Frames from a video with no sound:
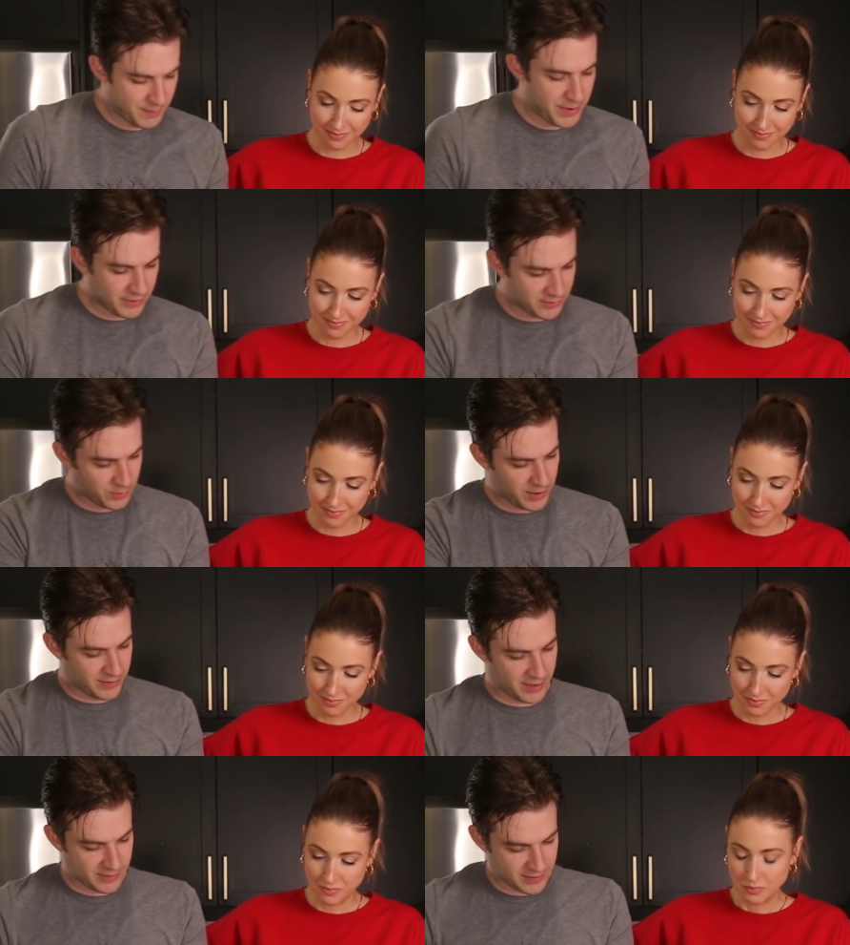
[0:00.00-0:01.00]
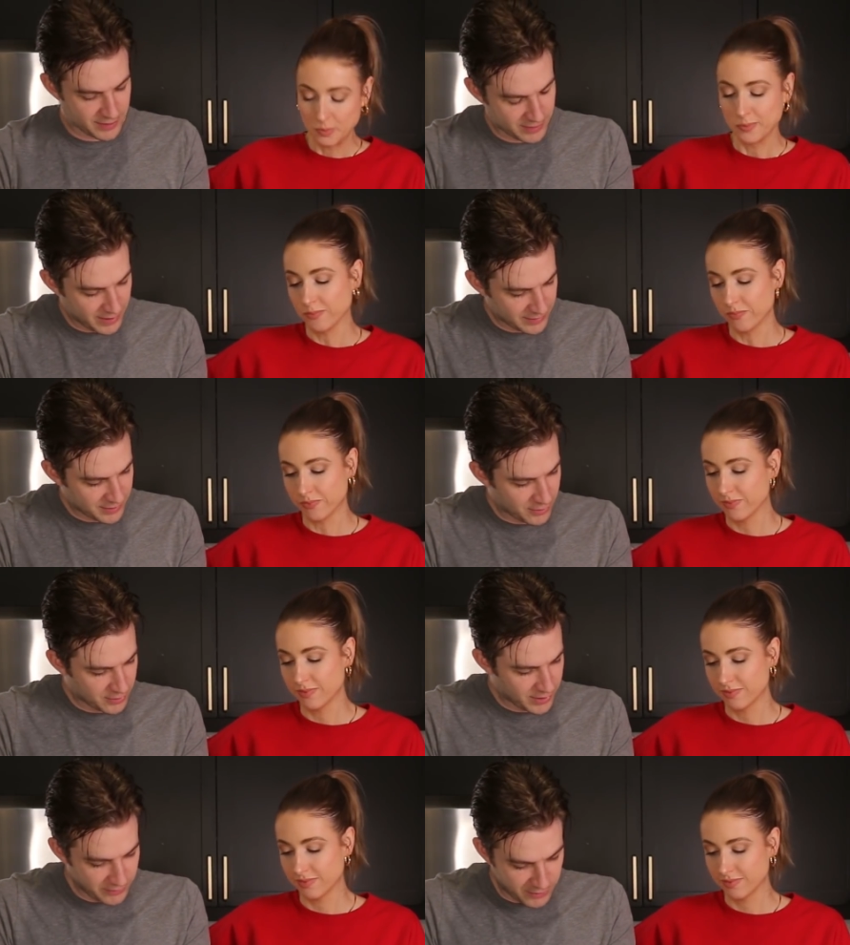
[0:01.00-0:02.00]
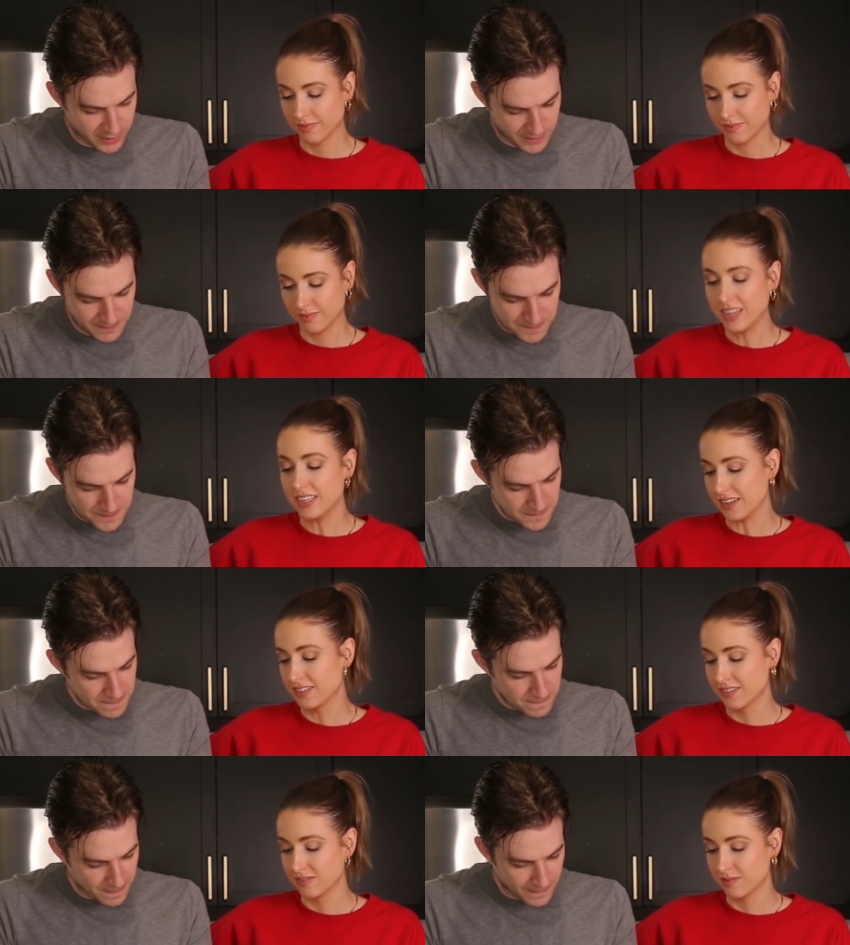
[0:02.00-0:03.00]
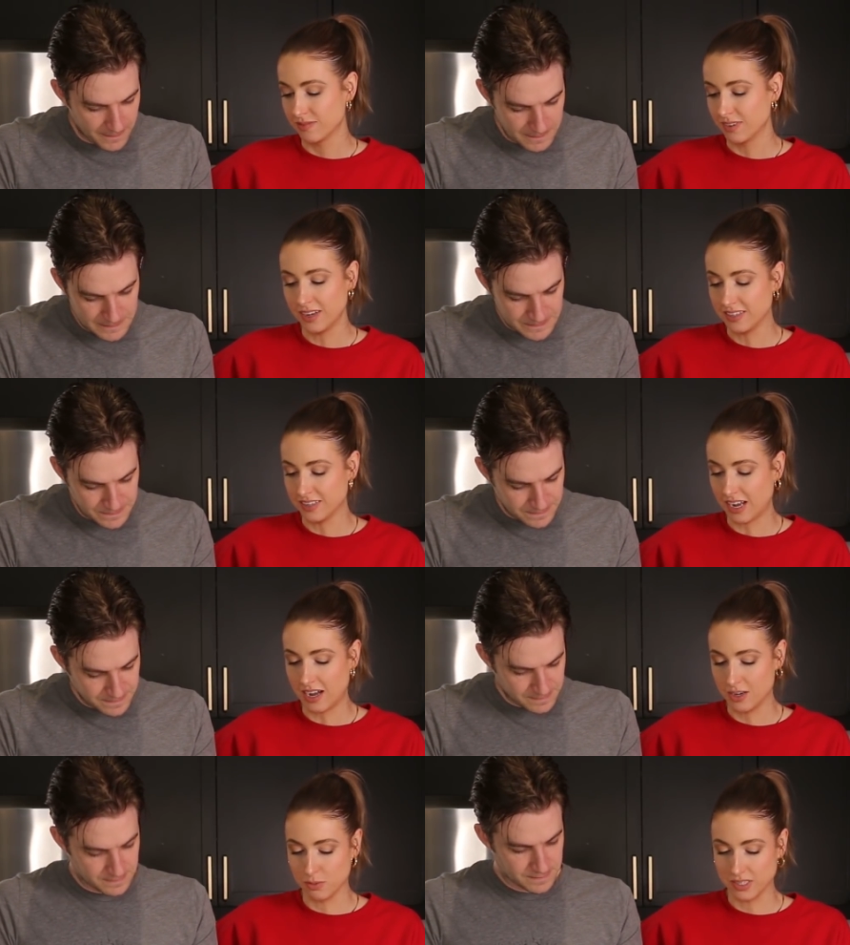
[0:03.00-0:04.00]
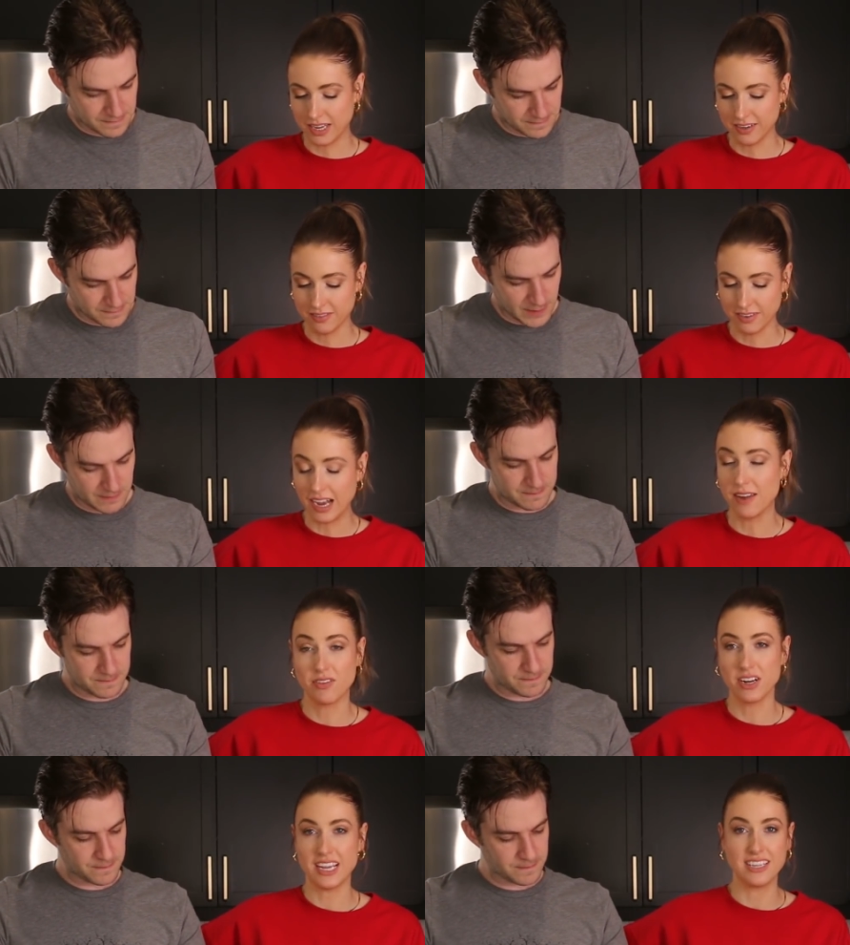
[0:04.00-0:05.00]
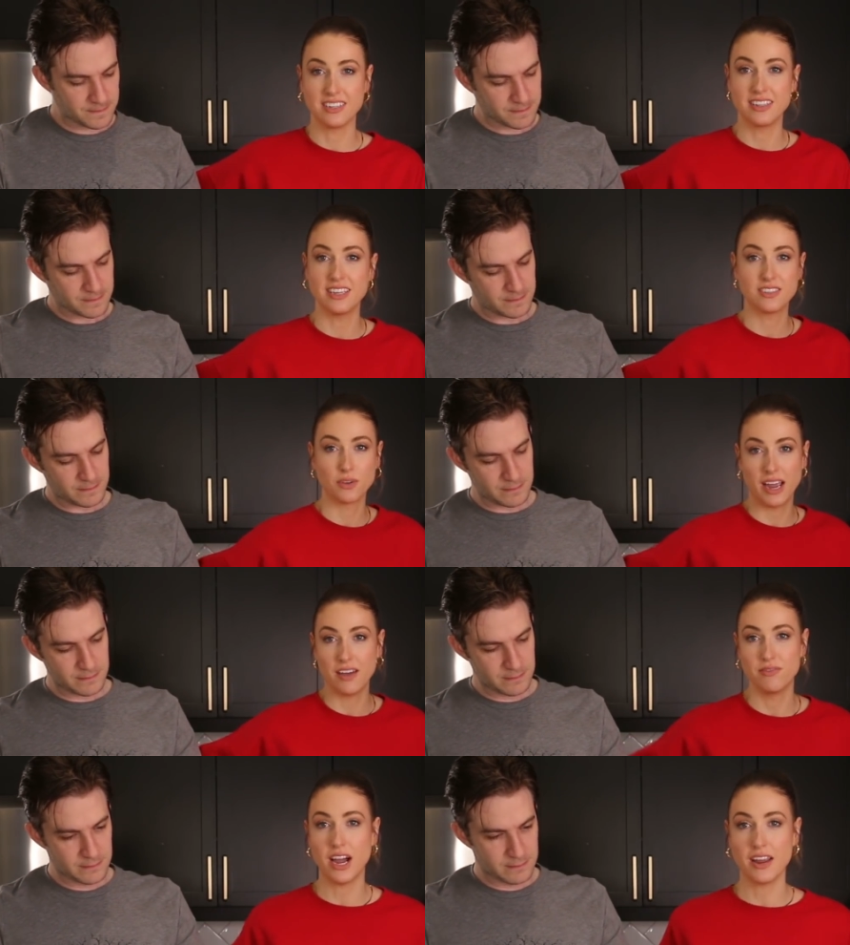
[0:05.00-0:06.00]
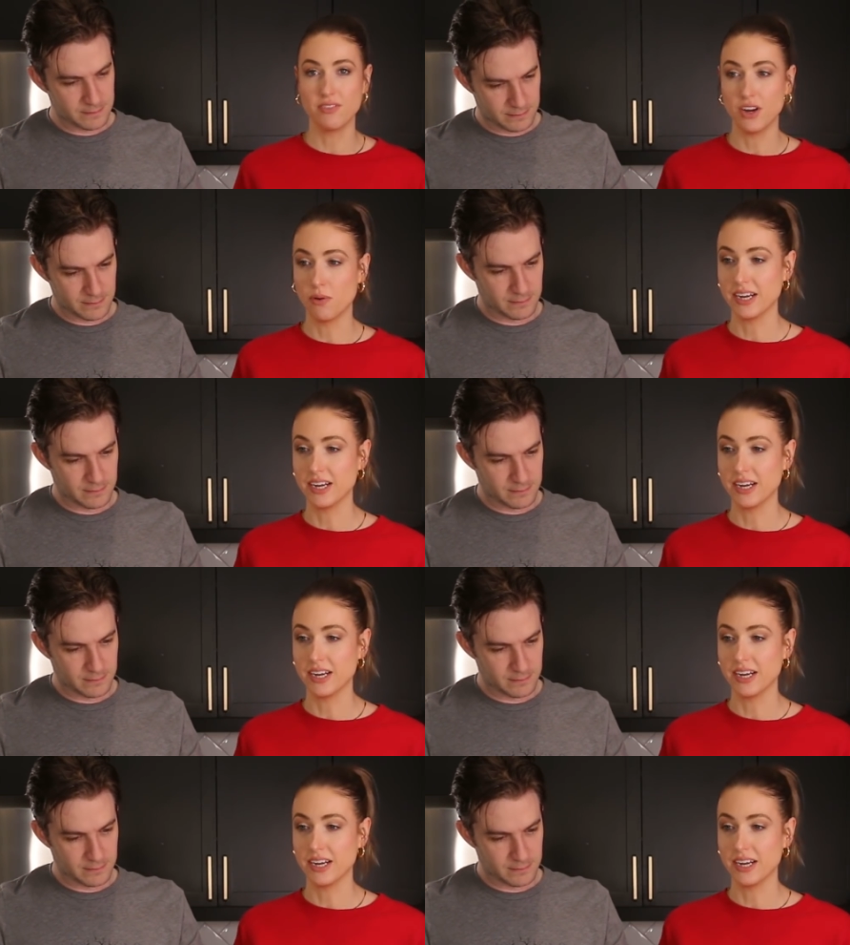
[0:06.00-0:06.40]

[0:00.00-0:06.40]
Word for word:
Speaker 1: Appearance-wise, that's got the classic cookie look.
Speaker 2: It does. Yeah. It is one hundred percent. Yeah. I have not tasted these, so I have, I have no